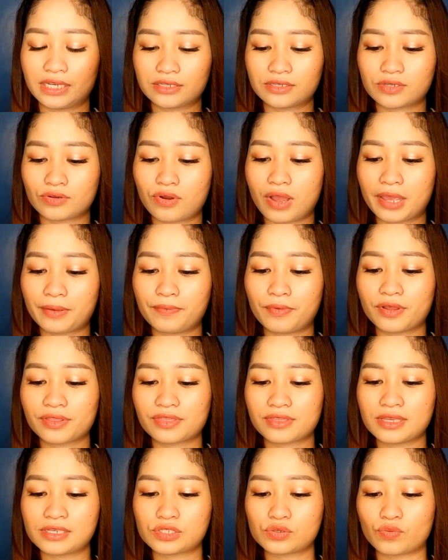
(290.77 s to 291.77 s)
niya. So, I
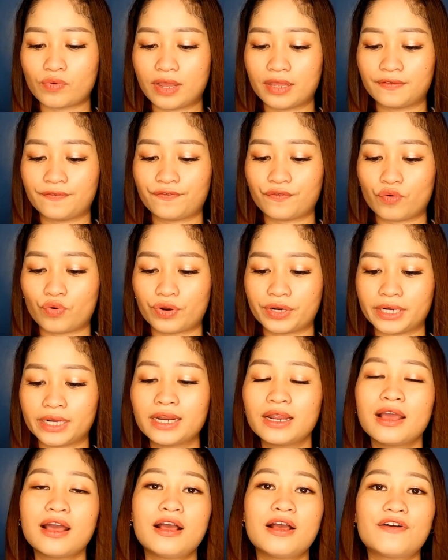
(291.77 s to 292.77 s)
bought this one for
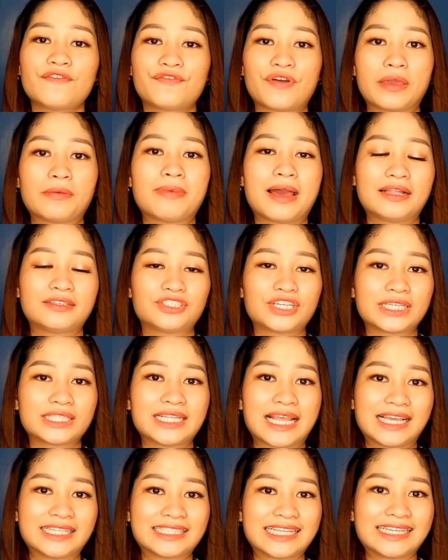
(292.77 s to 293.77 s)

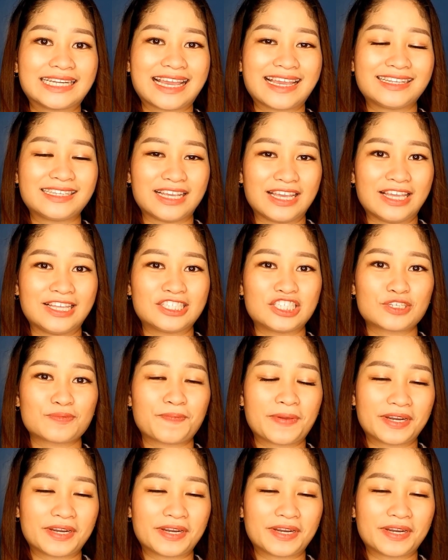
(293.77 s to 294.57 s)
$599 each.